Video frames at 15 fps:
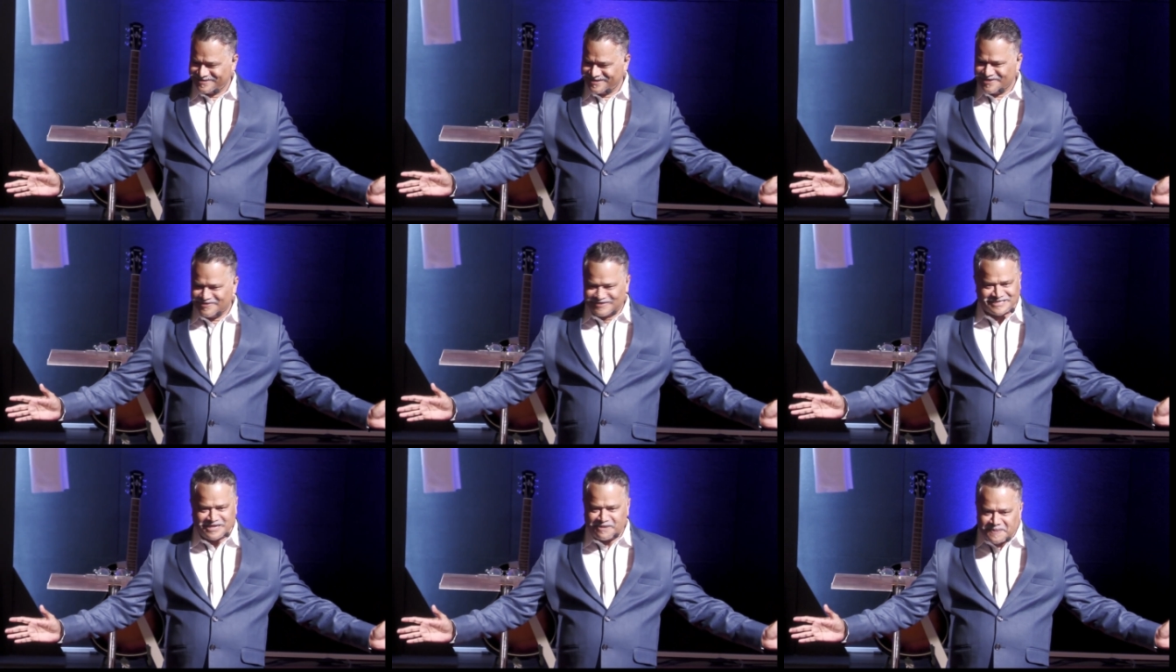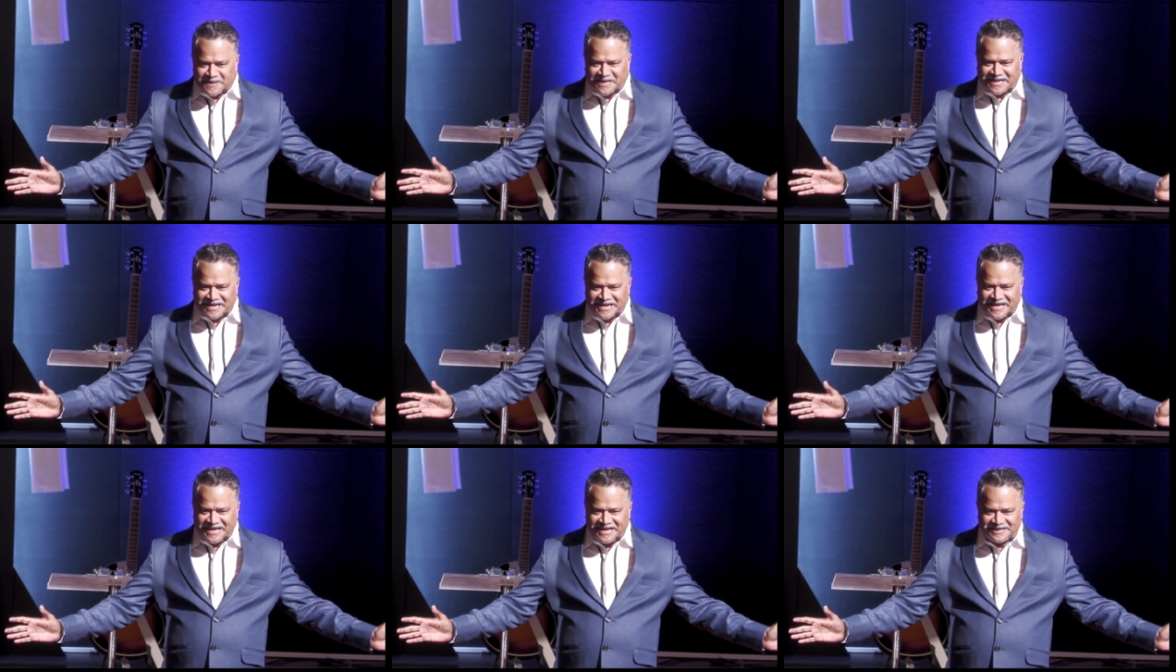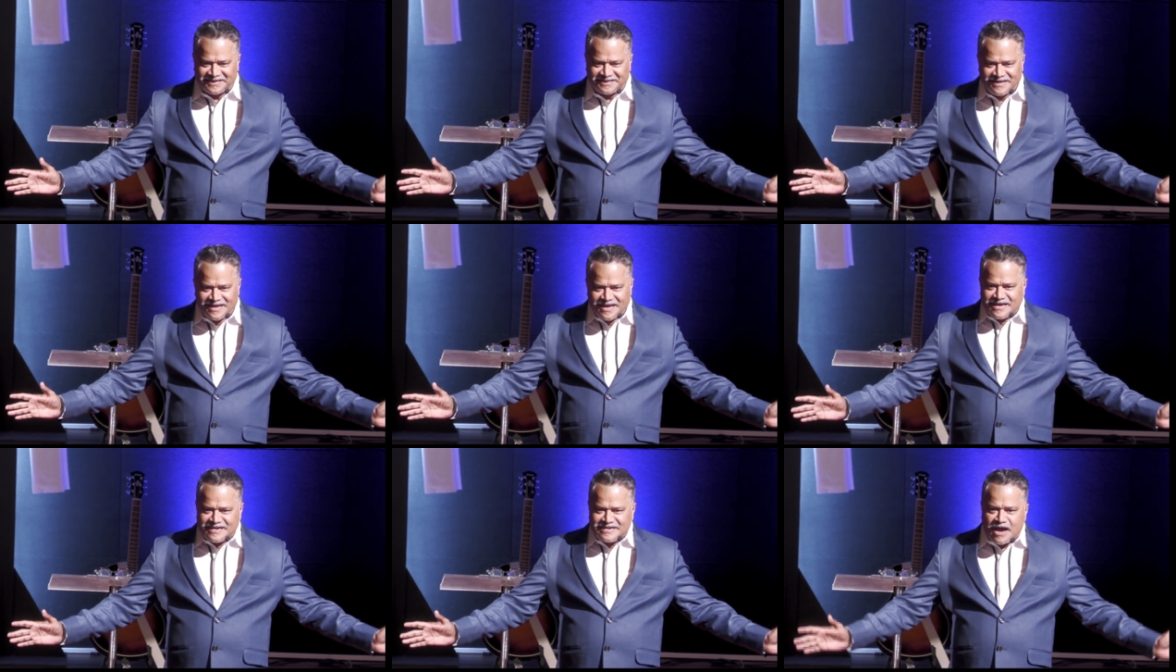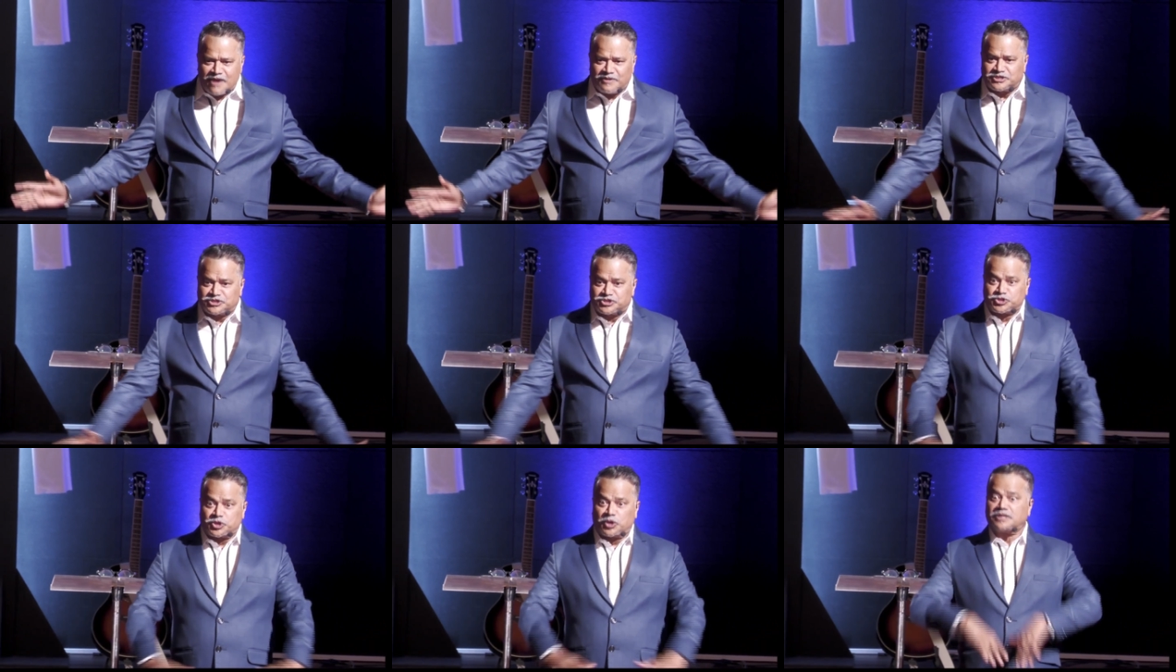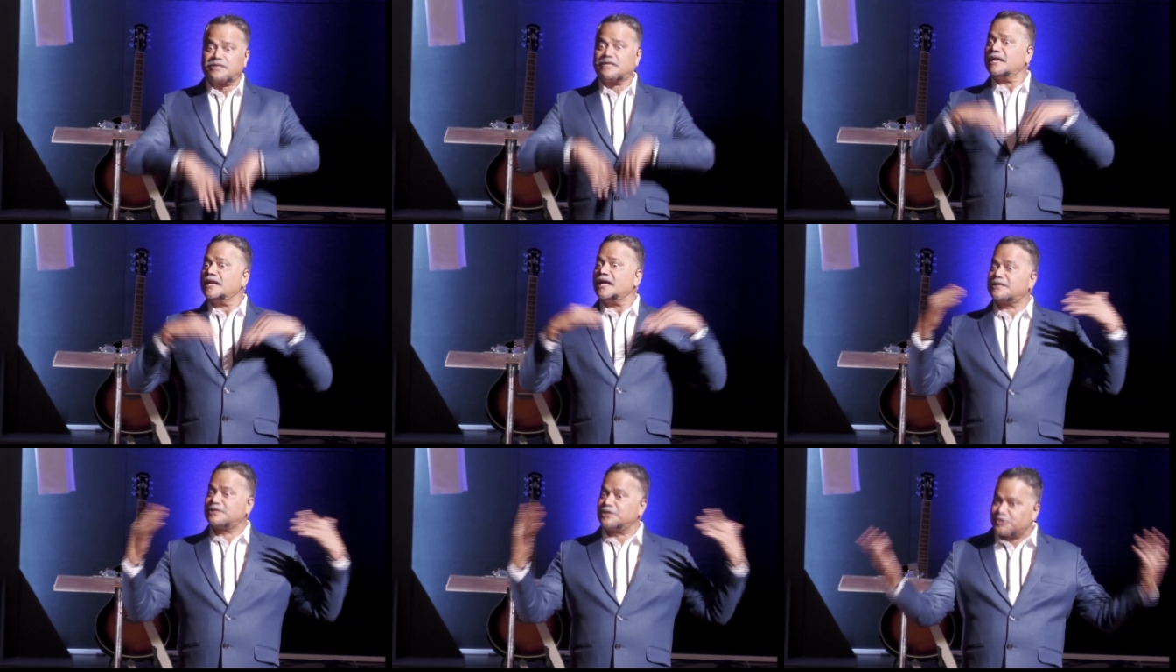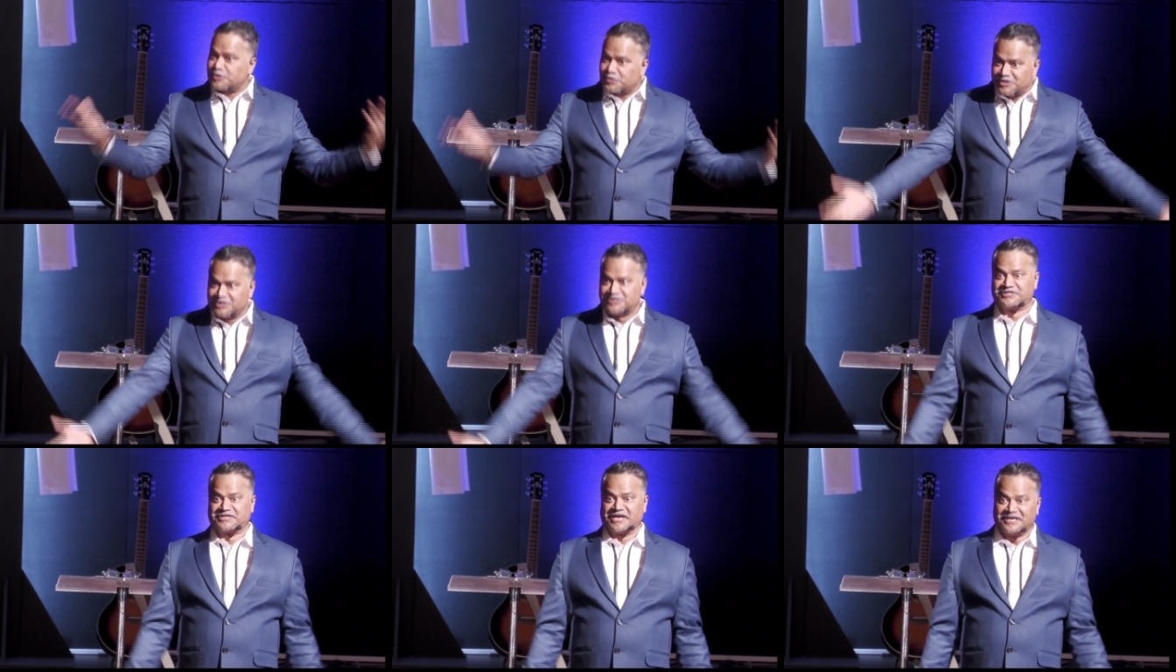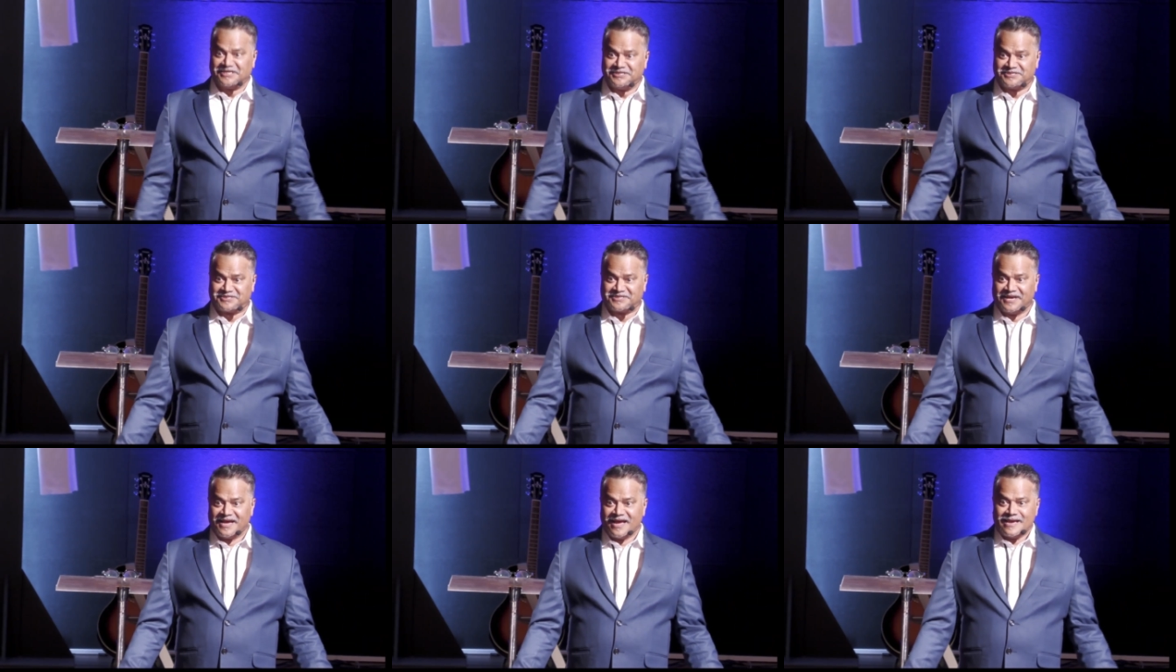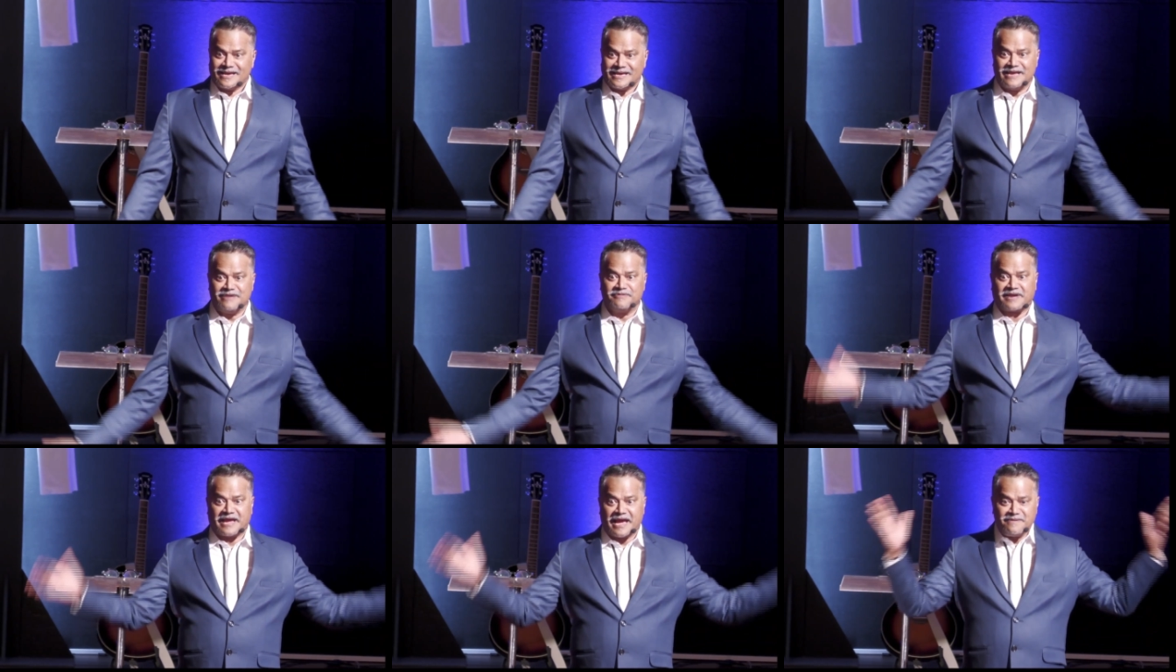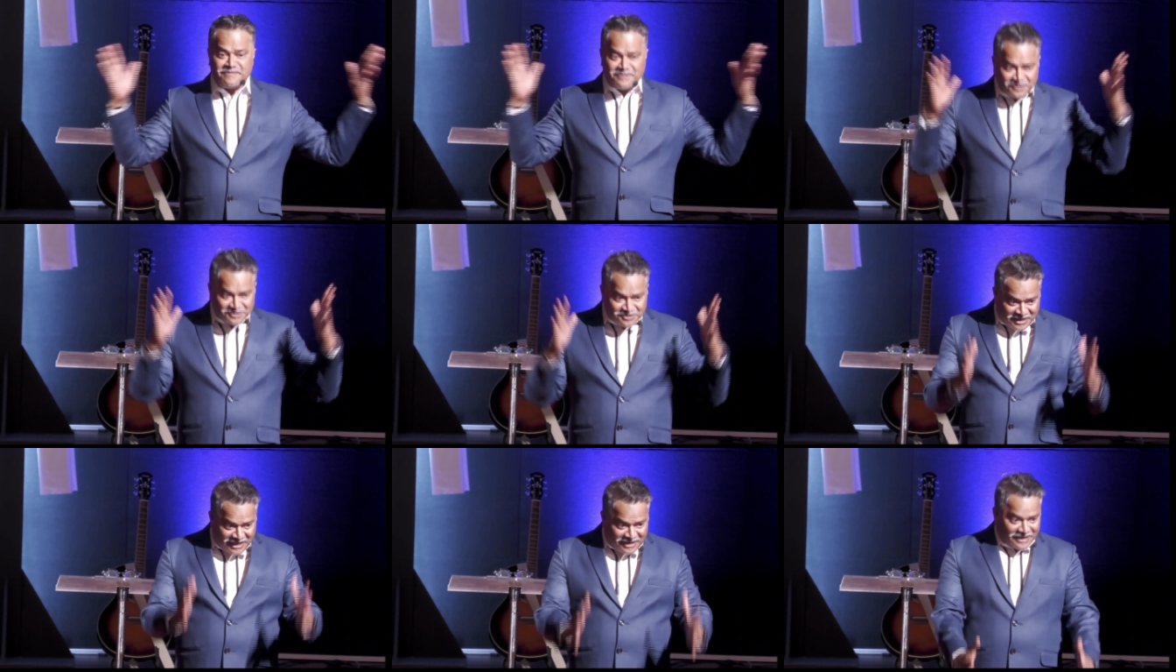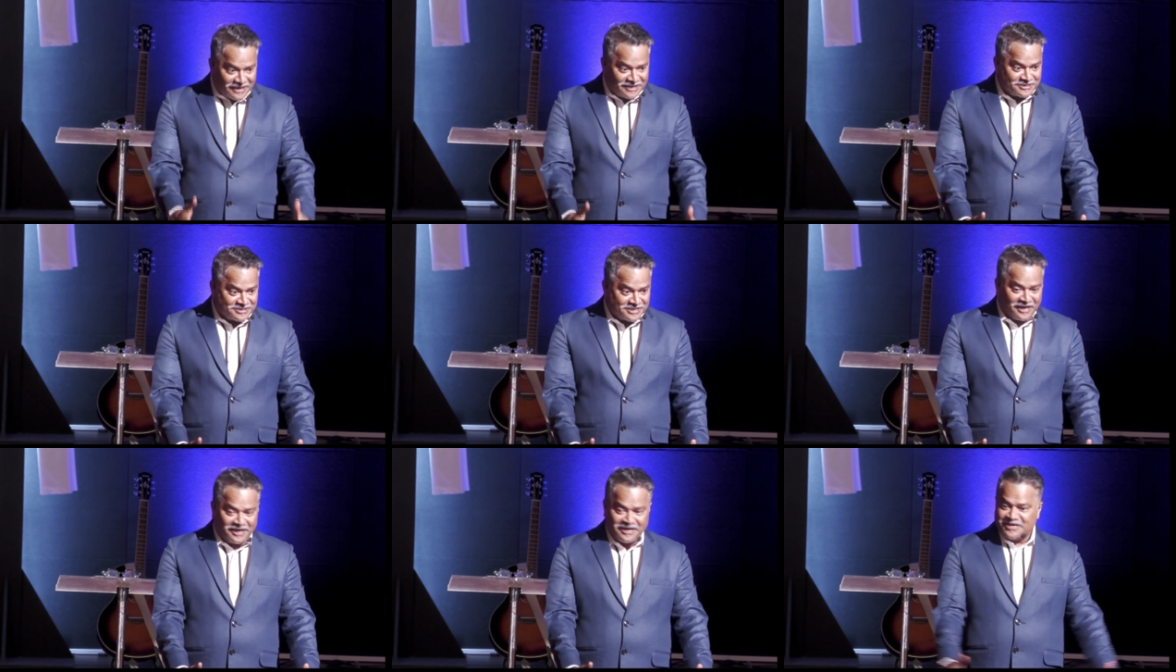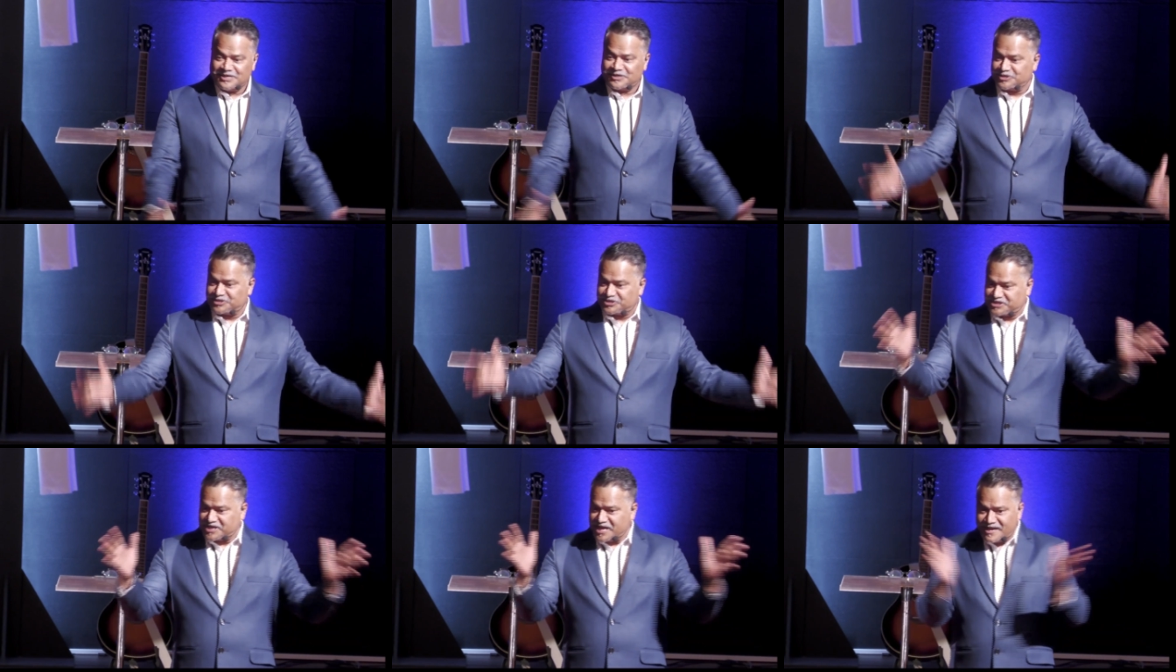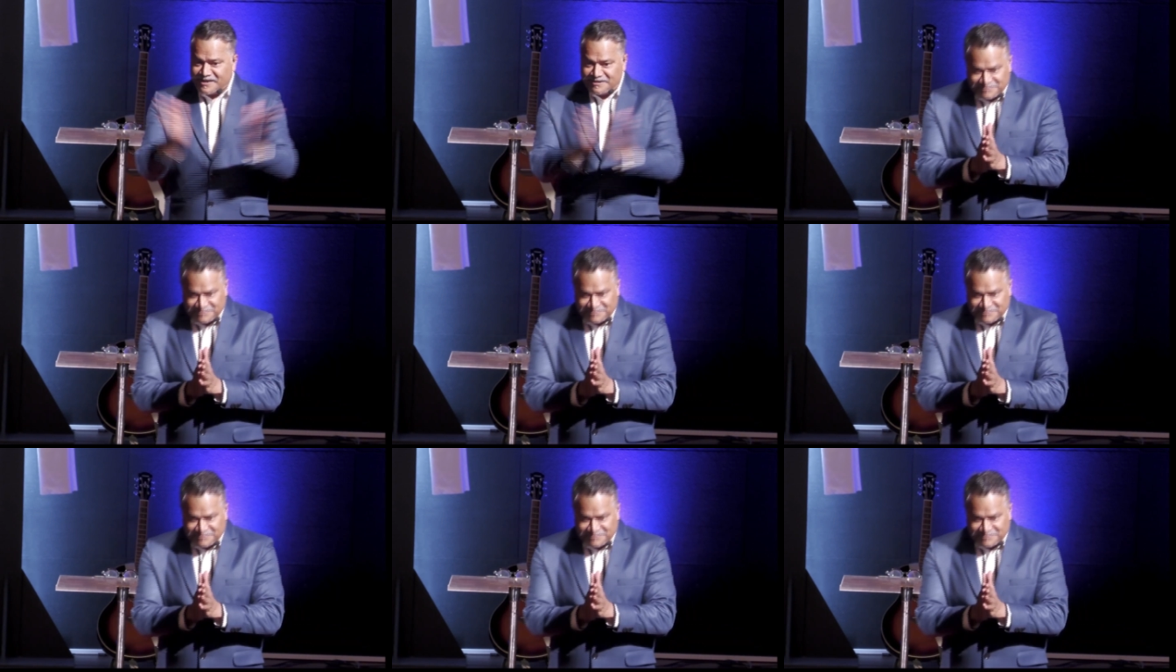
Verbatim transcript: He was completely healed. Now his total attitude is changed. He came to Elijah to say,